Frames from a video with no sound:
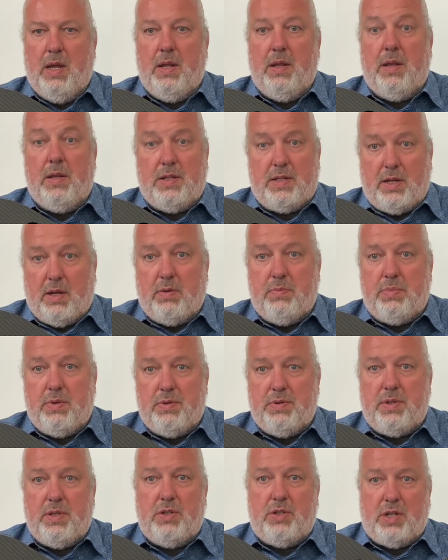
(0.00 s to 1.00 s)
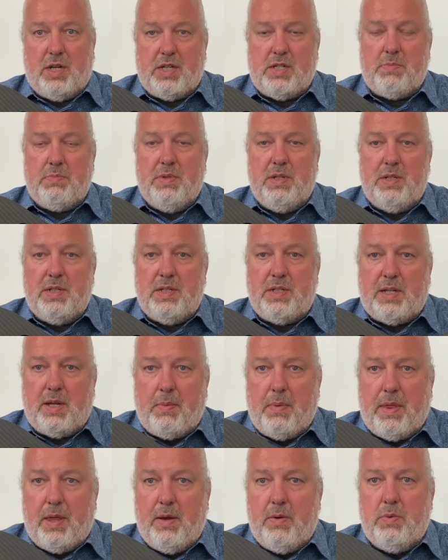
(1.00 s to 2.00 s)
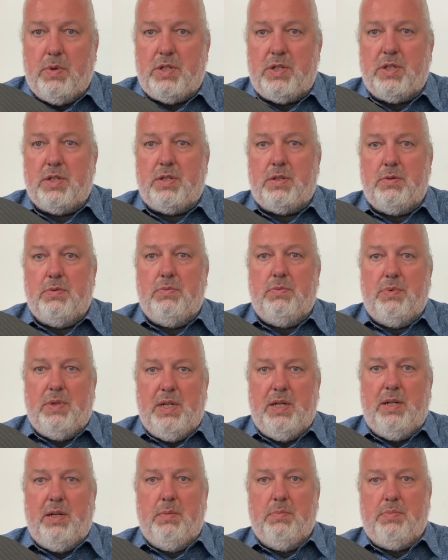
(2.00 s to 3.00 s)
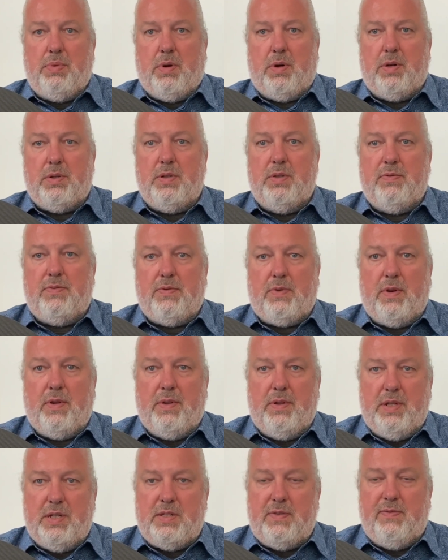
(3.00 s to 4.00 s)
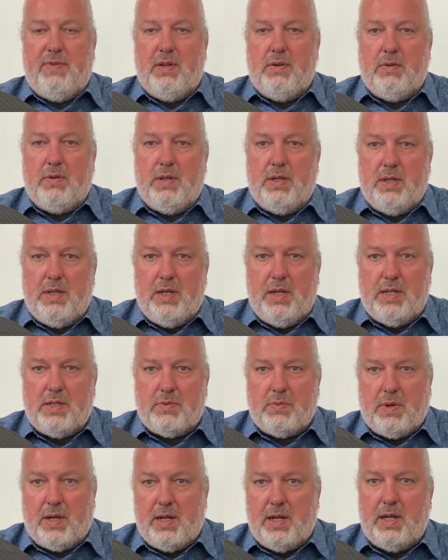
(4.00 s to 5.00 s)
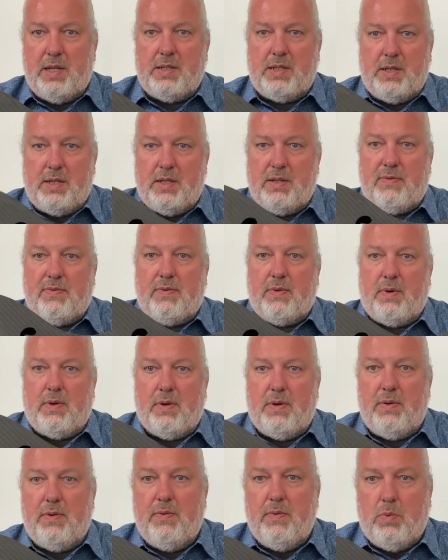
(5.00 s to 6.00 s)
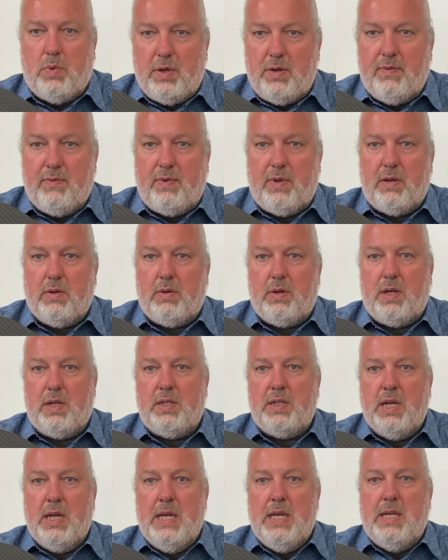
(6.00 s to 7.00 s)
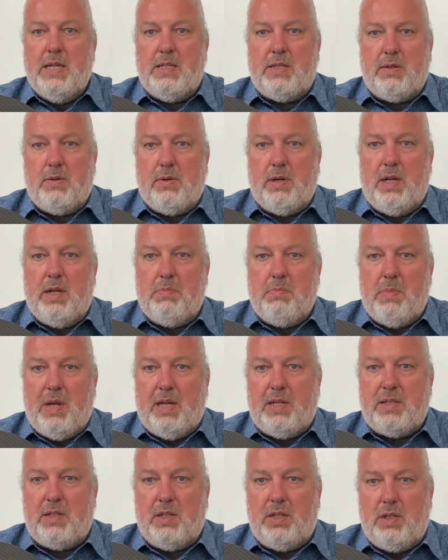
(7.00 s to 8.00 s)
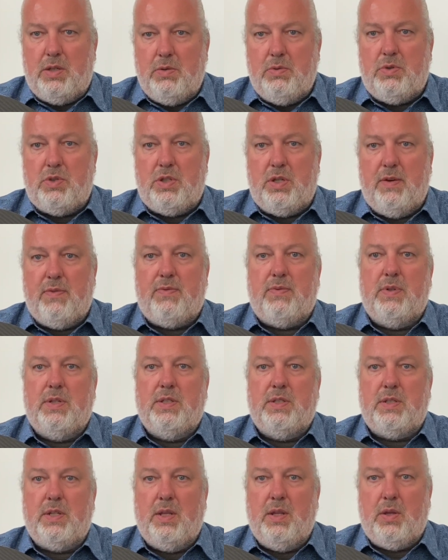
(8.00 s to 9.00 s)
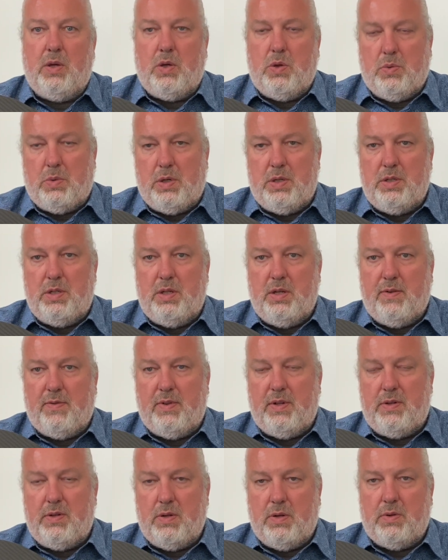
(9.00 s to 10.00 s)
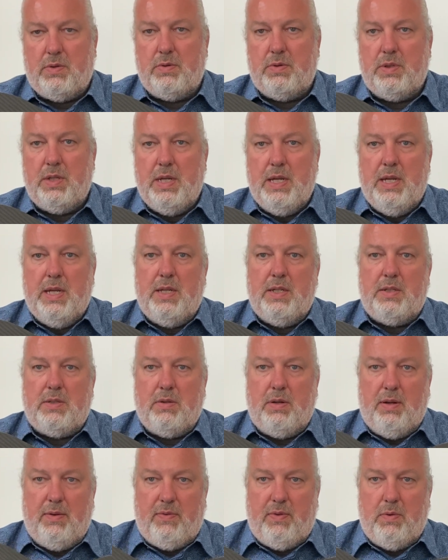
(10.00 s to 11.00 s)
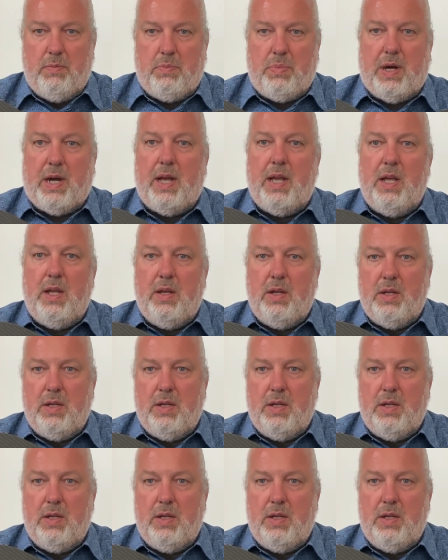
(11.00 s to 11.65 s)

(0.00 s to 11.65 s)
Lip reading: the sound post adjustment is something which is really important for this viola as well as it is for wooden viola. So it makes a huge difference in the quality of the tone. So if you buy